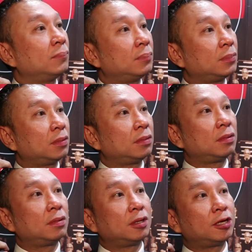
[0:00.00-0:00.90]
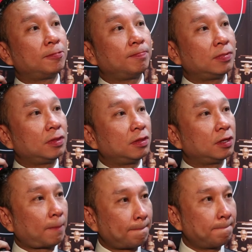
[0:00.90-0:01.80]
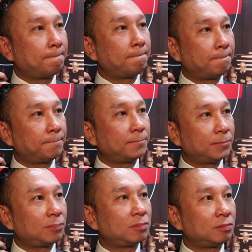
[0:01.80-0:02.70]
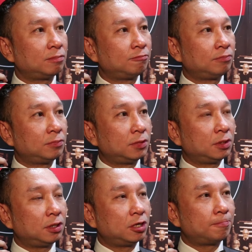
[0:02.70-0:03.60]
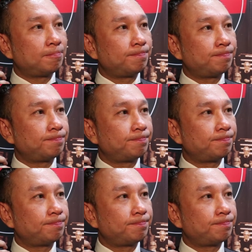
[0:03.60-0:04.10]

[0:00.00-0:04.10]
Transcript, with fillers: You also made 113, which is the highest break so far earlier on in the day.